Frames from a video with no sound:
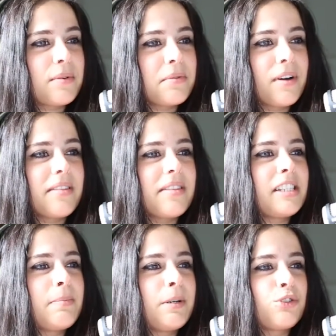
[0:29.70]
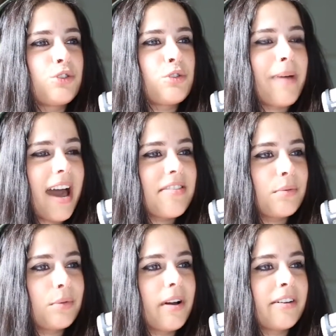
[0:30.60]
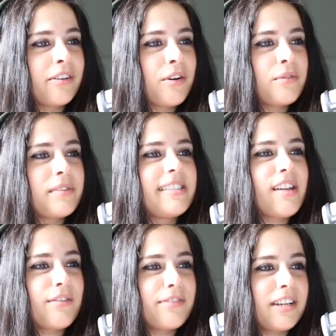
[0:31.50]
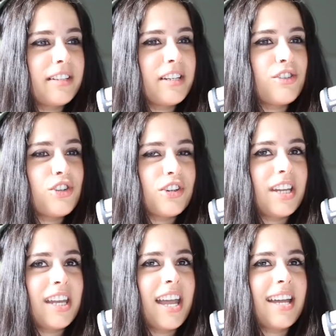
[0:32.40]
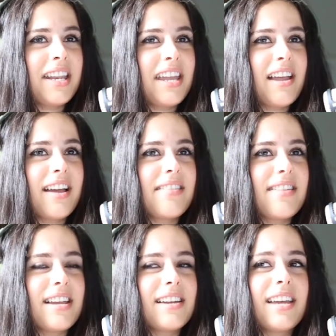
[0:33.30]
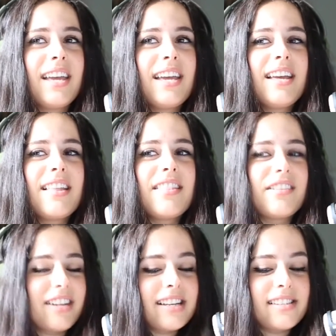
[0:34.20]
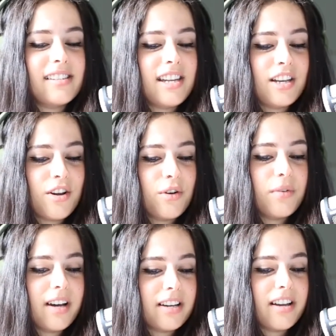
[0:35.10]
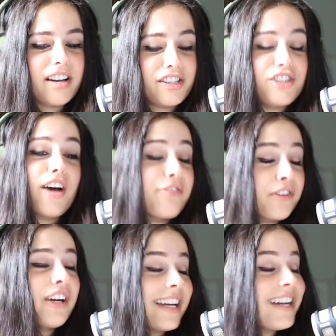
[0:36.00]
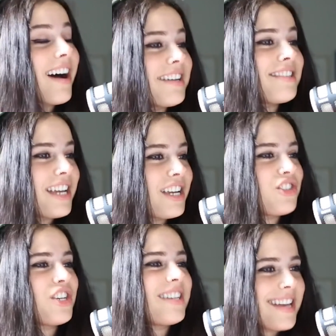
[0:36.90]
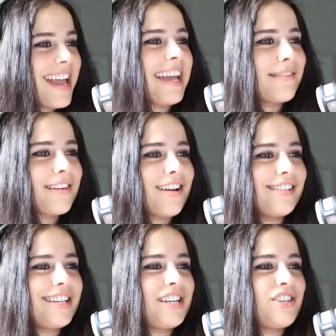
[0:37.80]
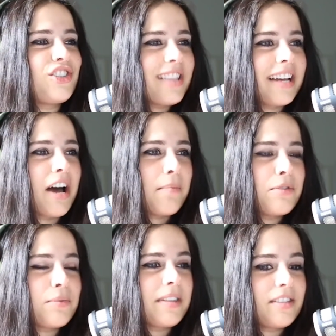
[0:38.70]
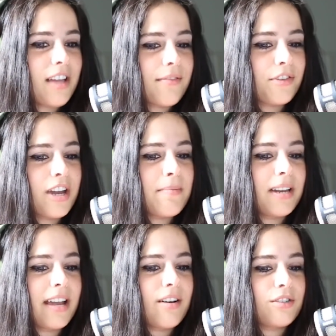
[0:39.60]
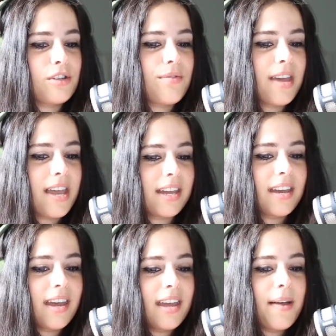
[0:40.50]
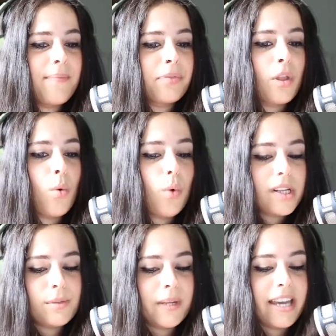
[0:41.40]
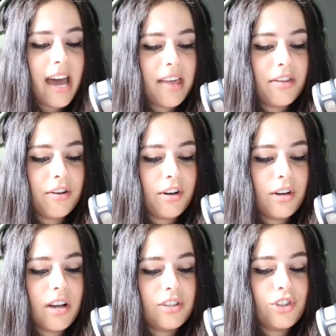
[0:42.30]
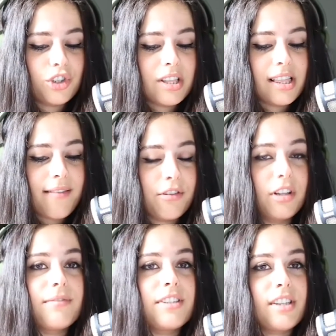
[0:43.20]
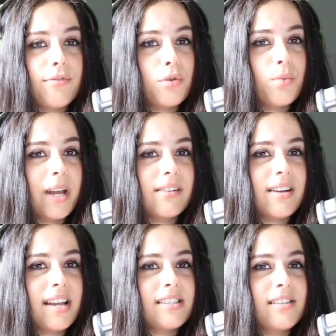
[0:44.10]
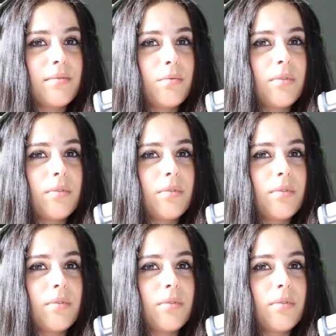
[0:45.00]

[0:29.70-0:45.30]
when we're on this spiritual path and we're on our own self-healing journey. And I think there is, a suffering connotation, a negative connotation that comes with suffering. But I also think once we gather a certain level of self-awareness,